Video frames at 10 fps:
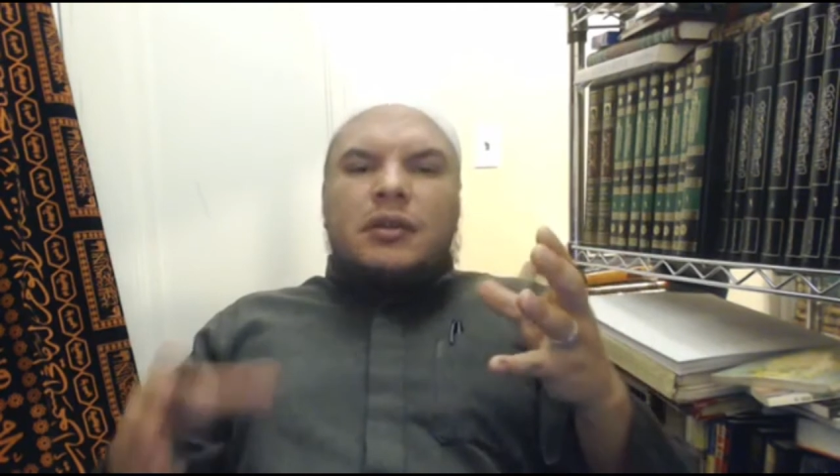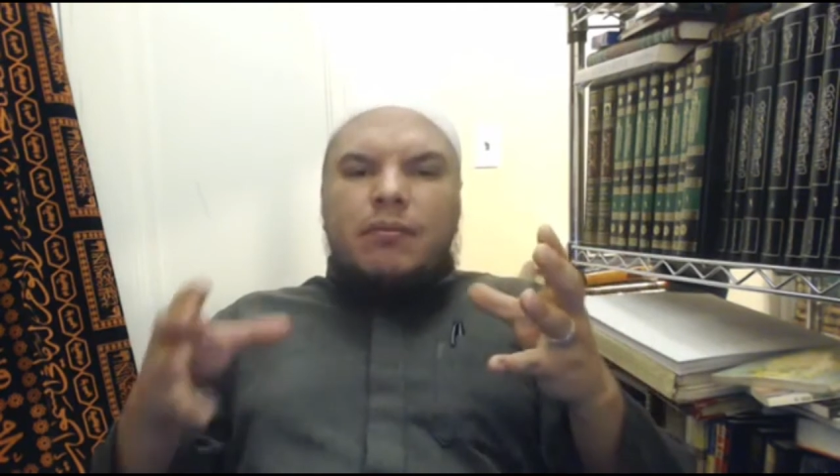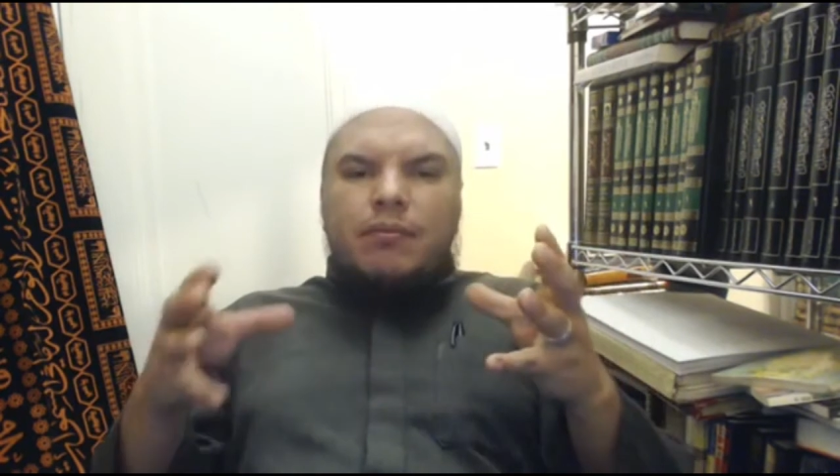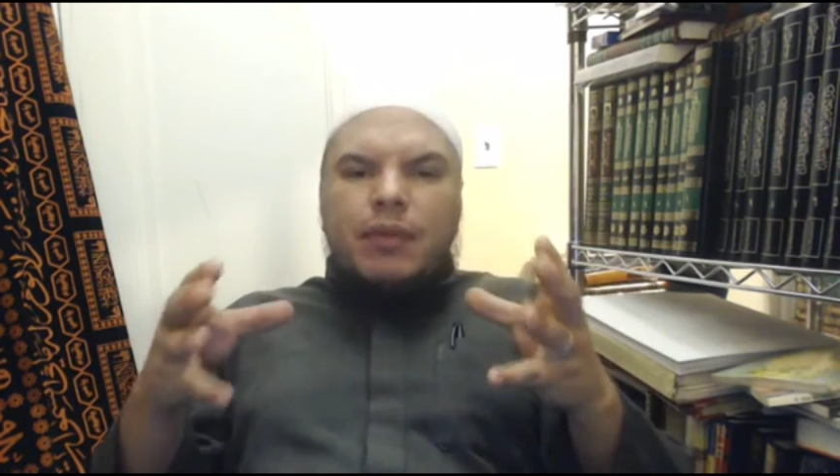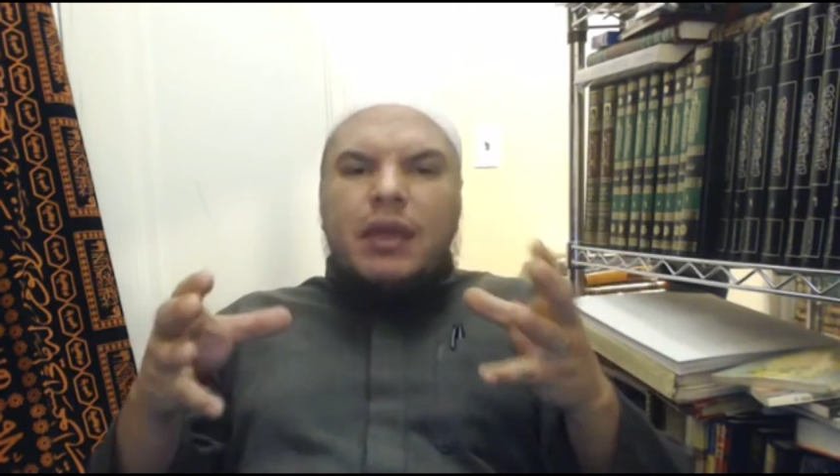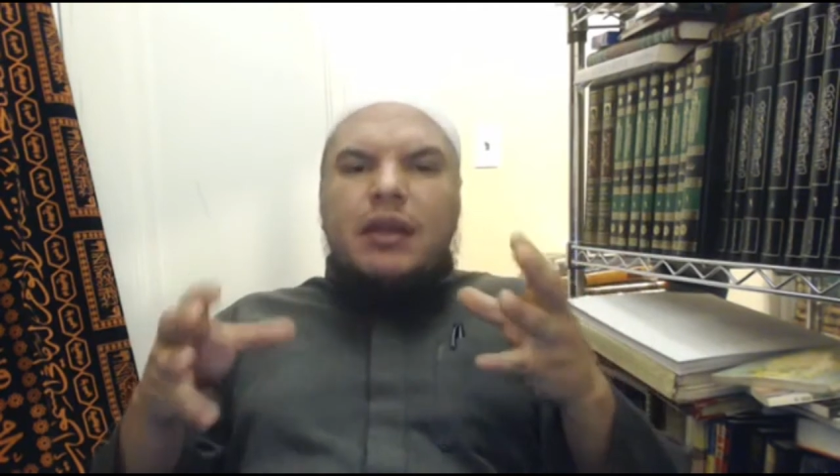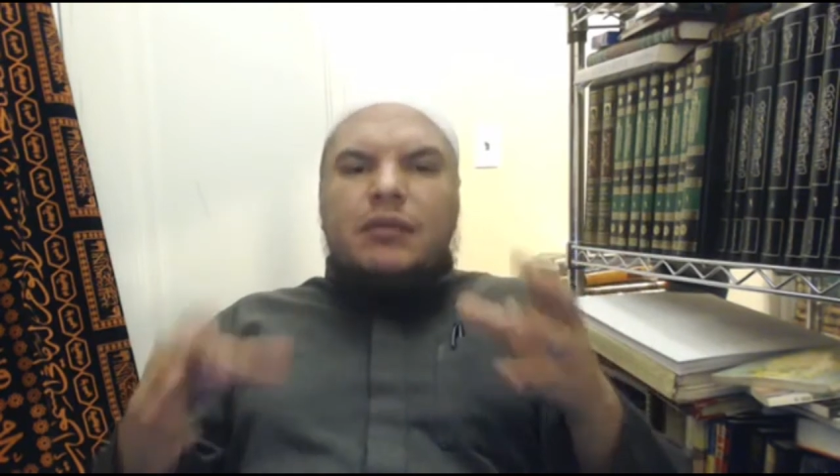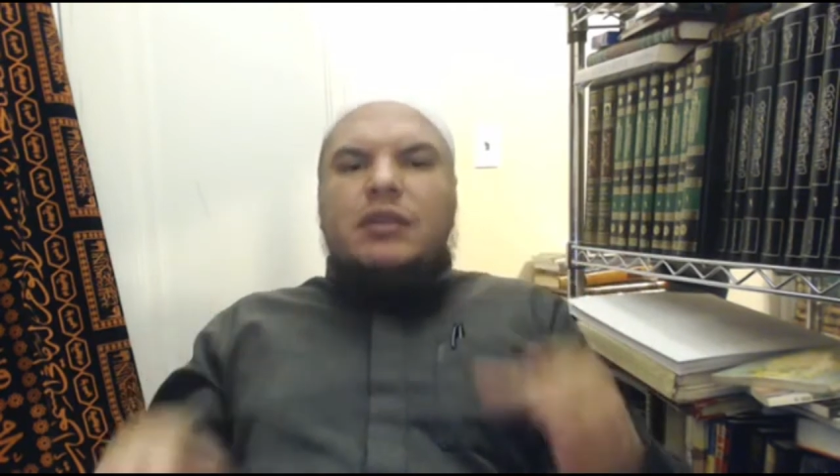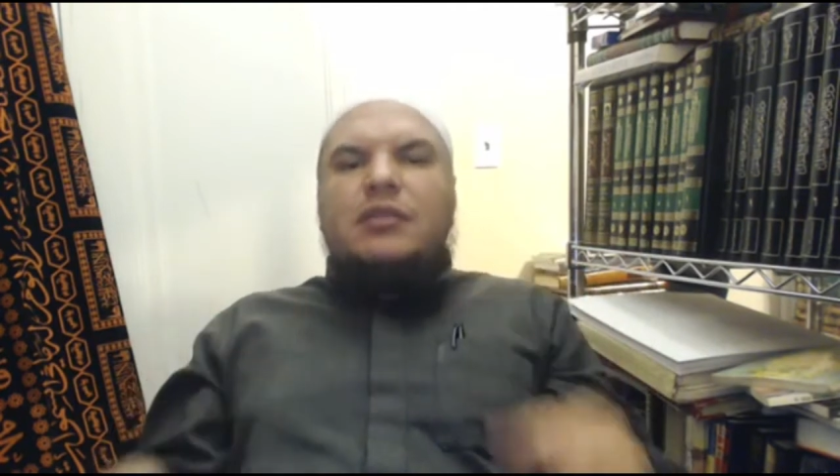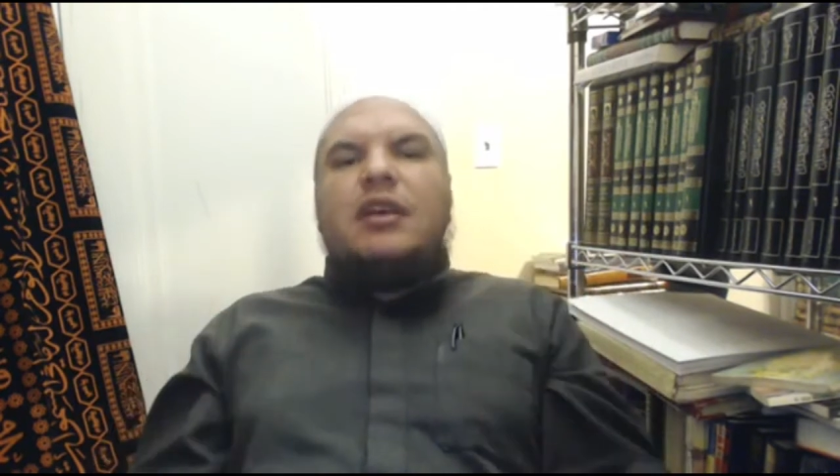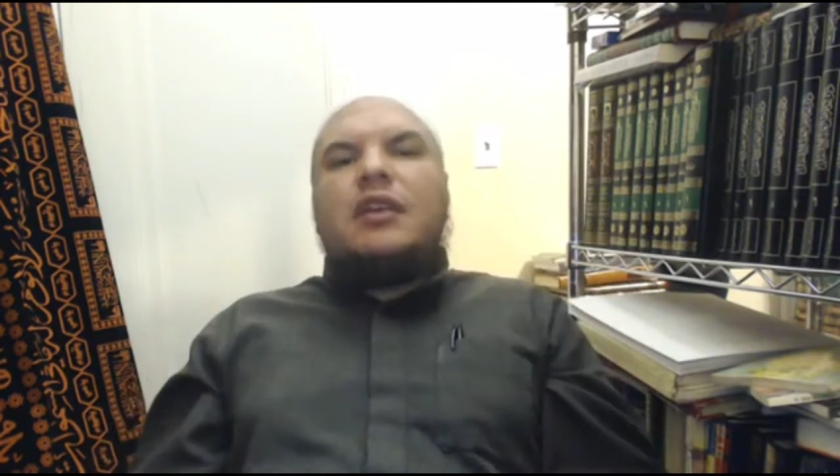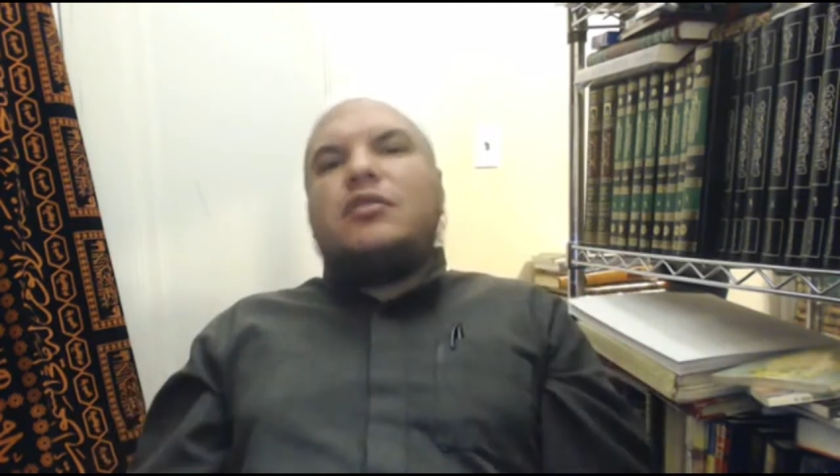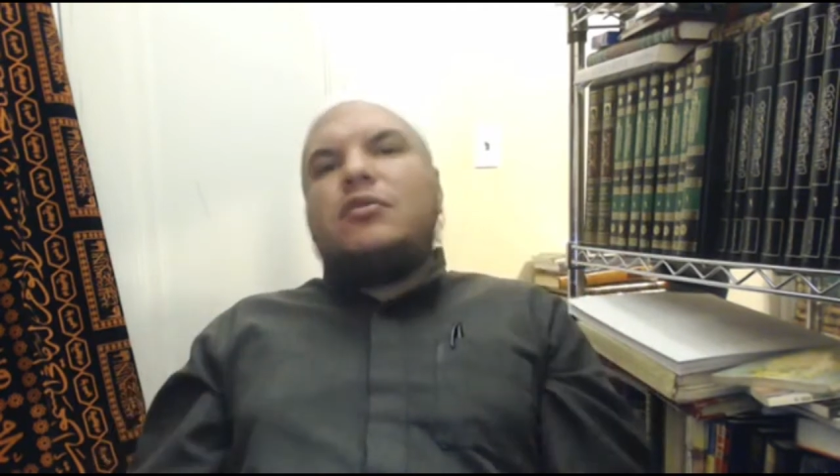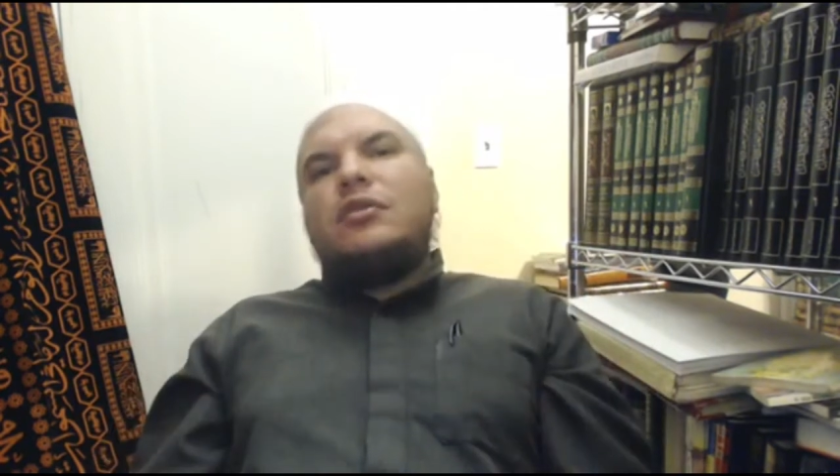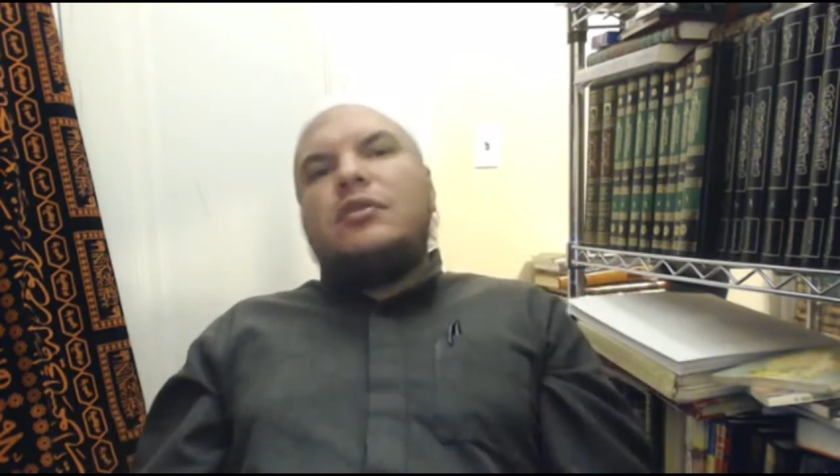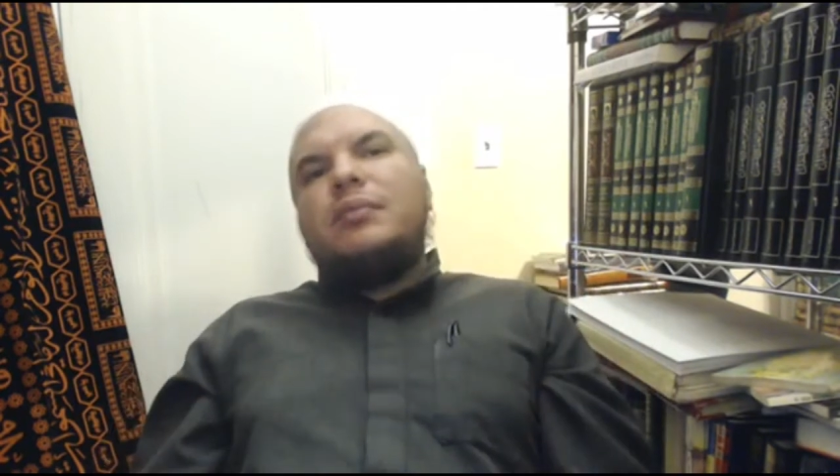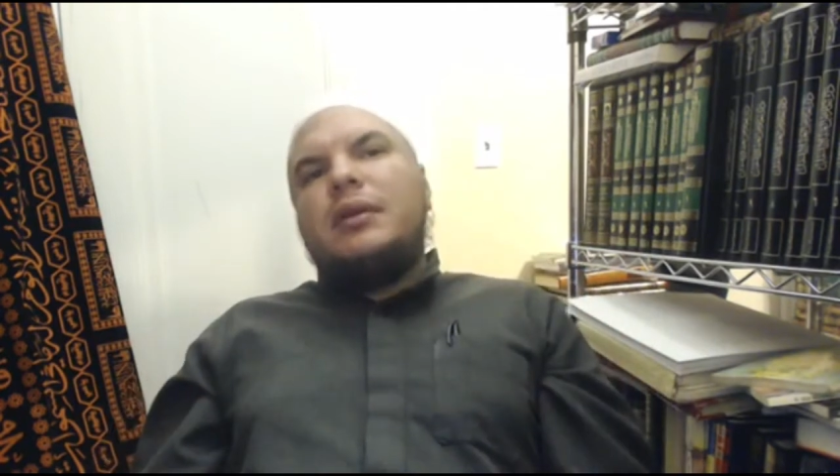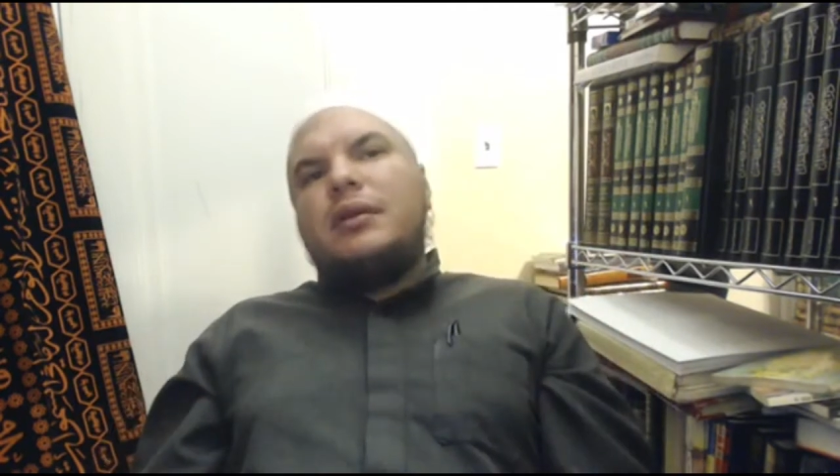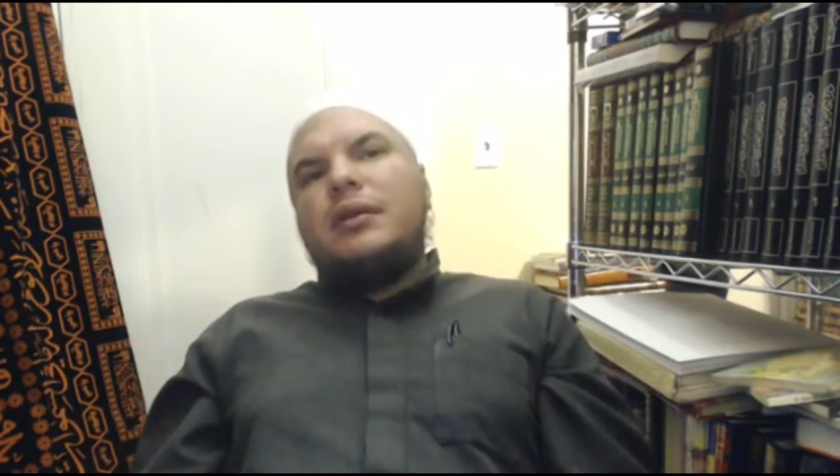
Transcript: meat of the text, so to speak.